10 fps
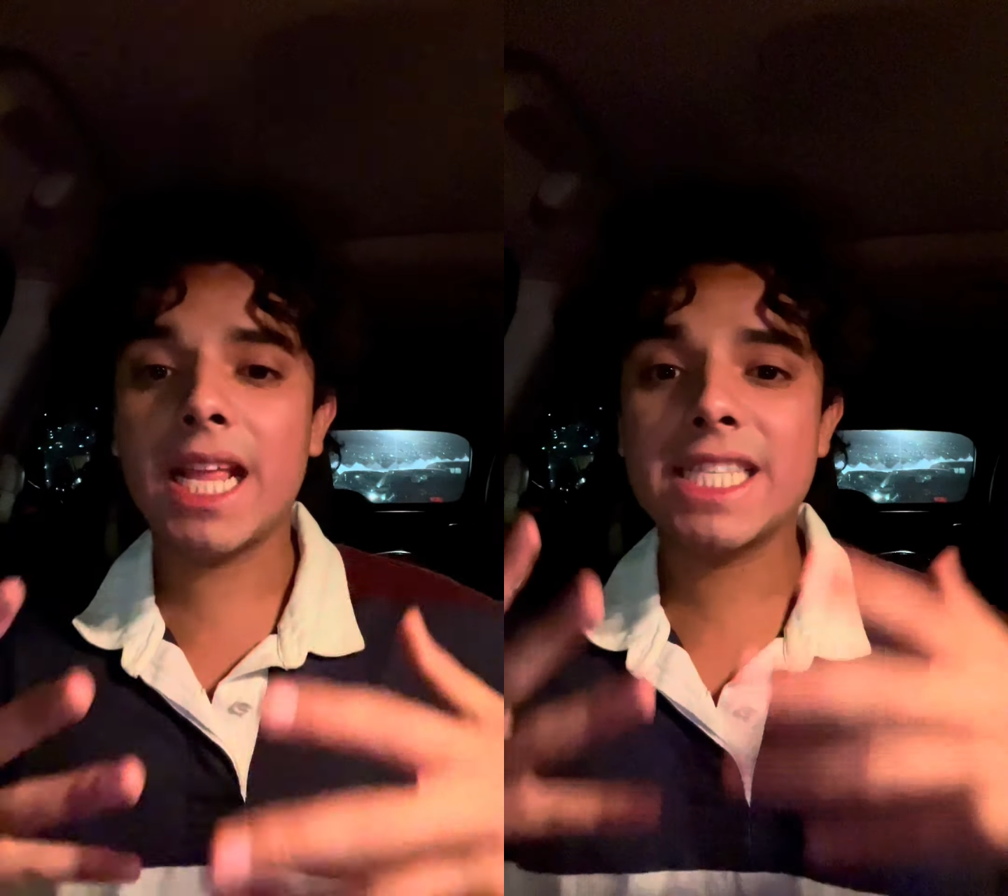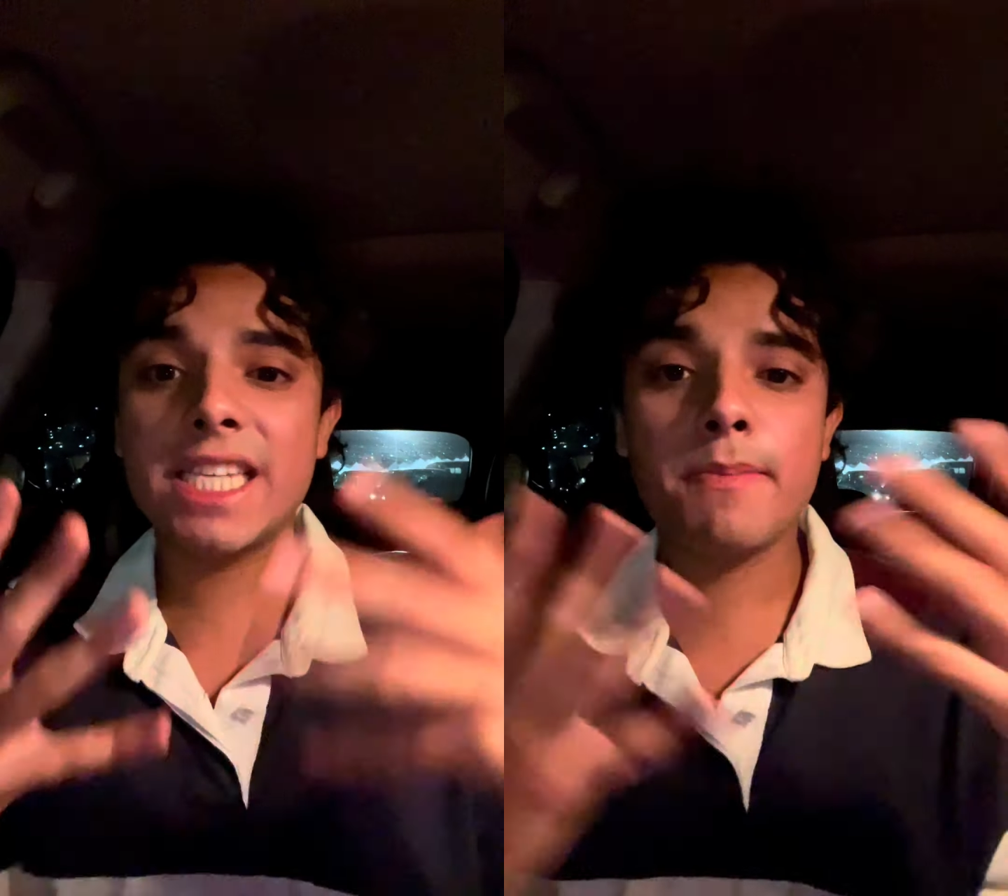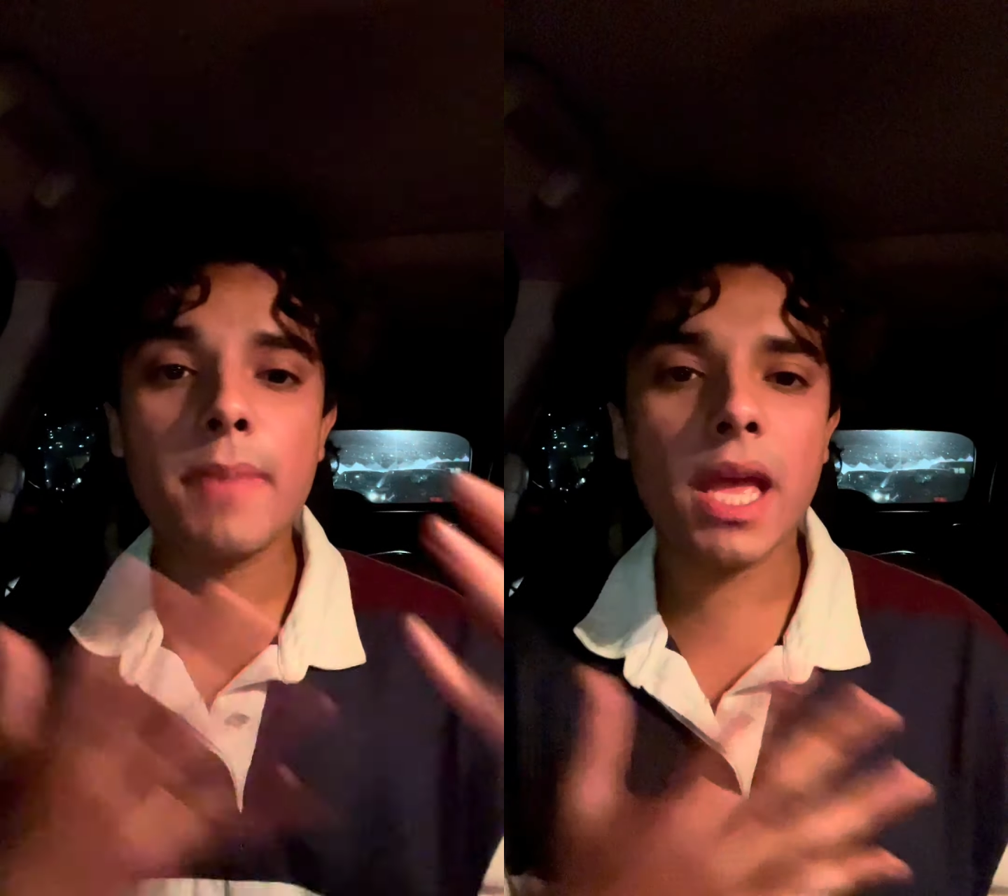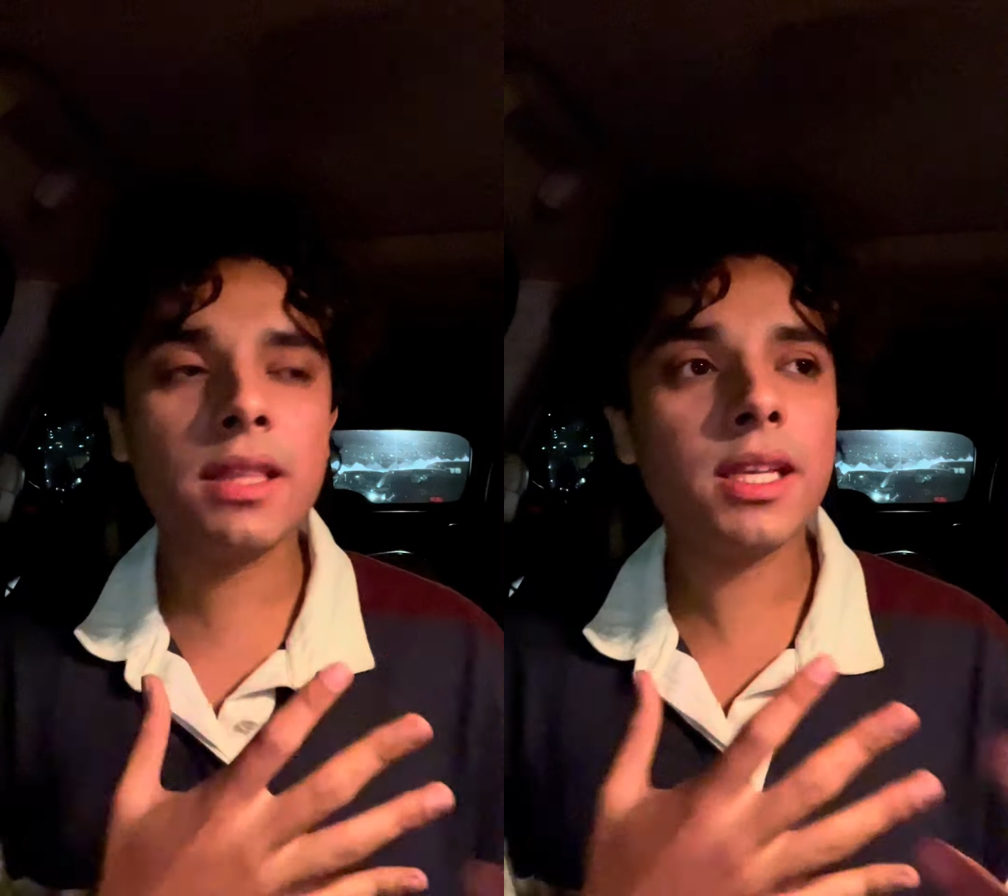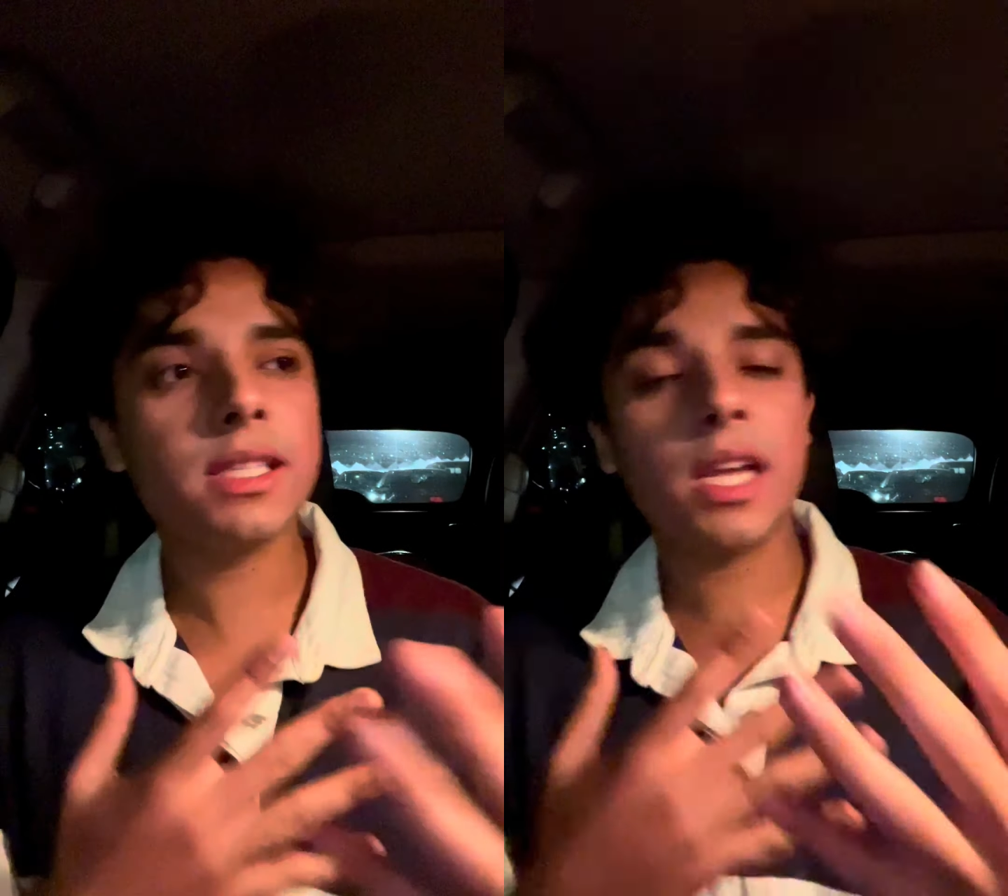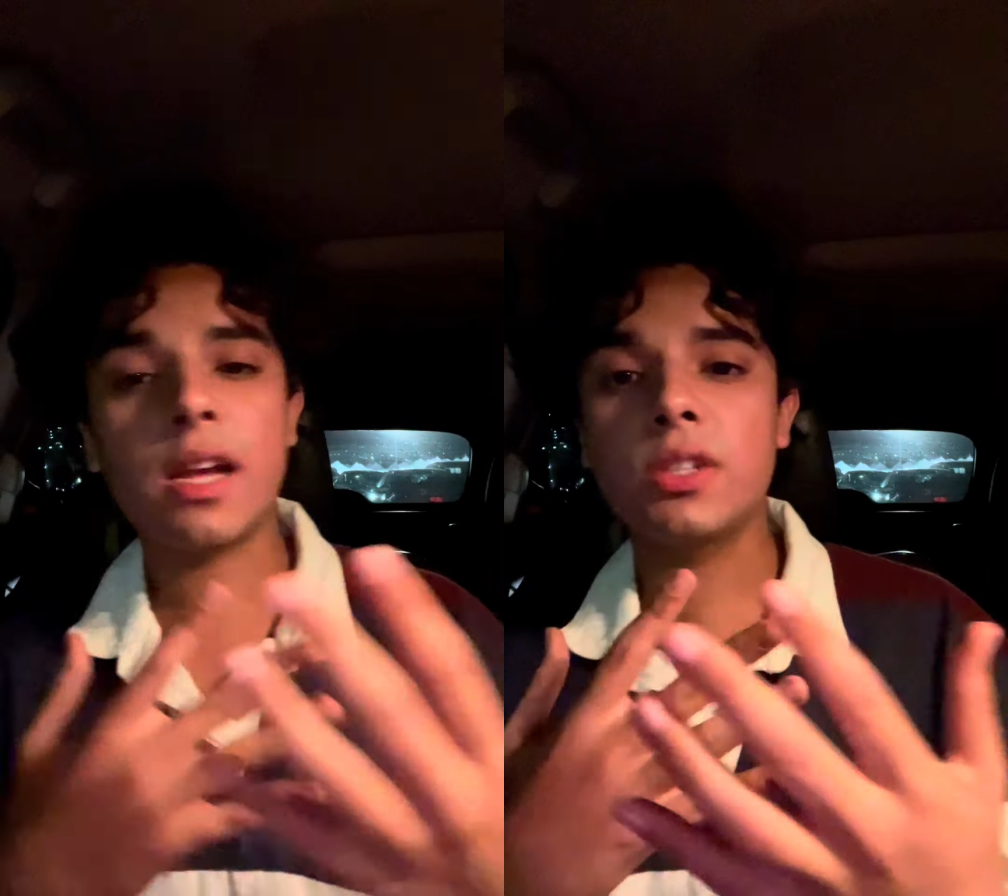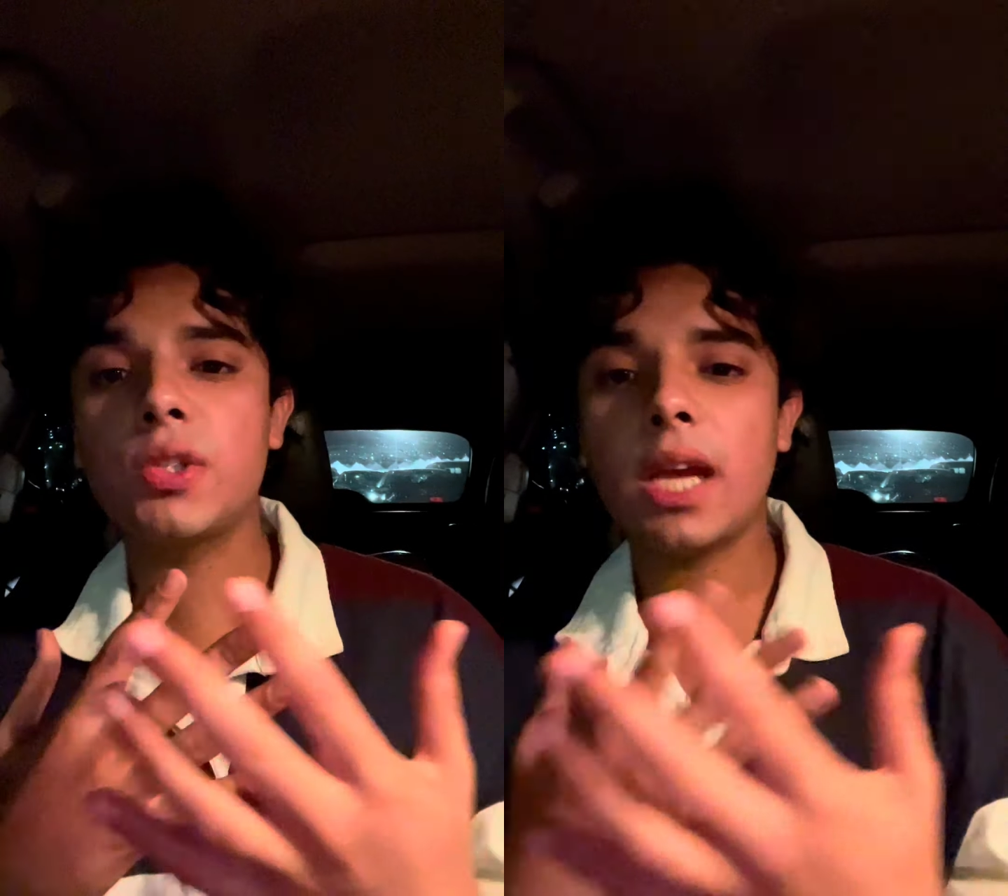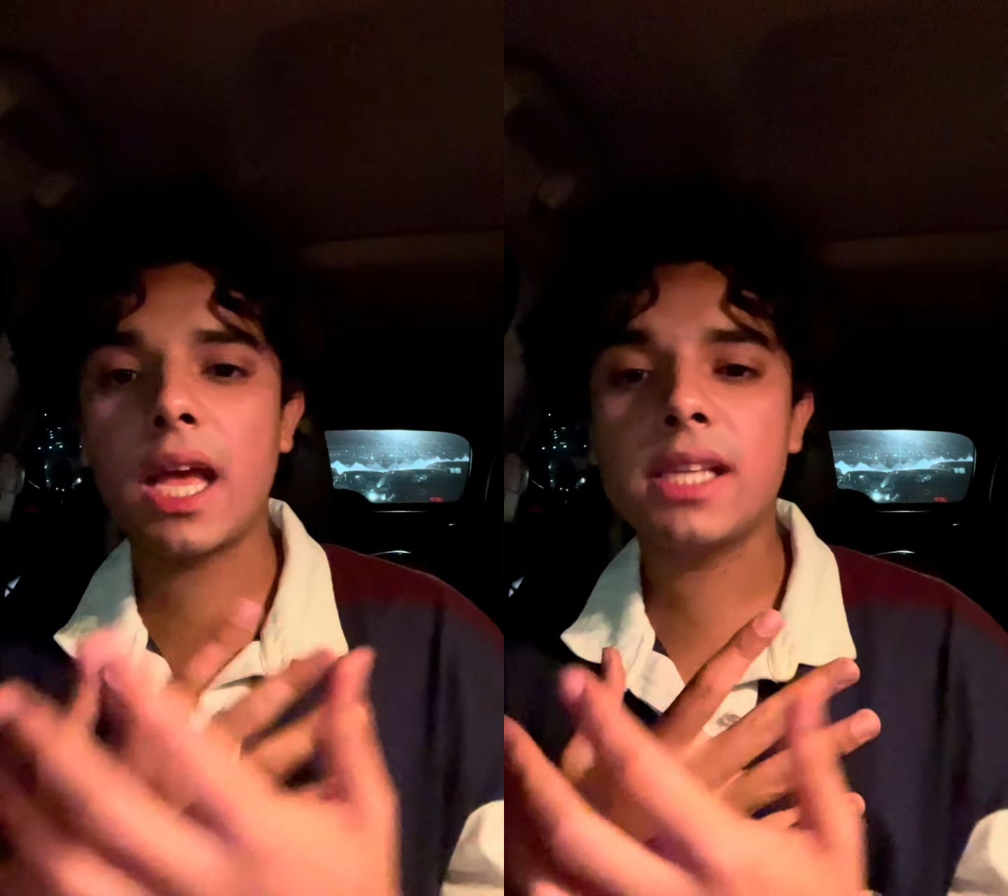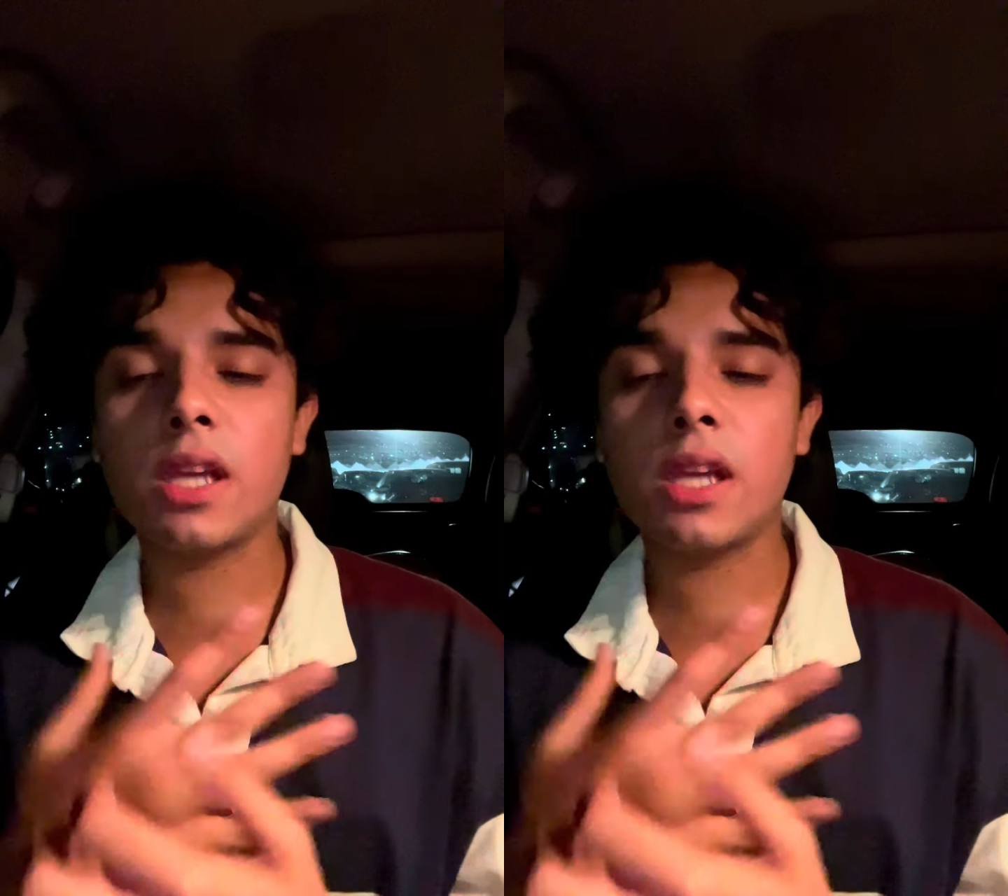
demand the country has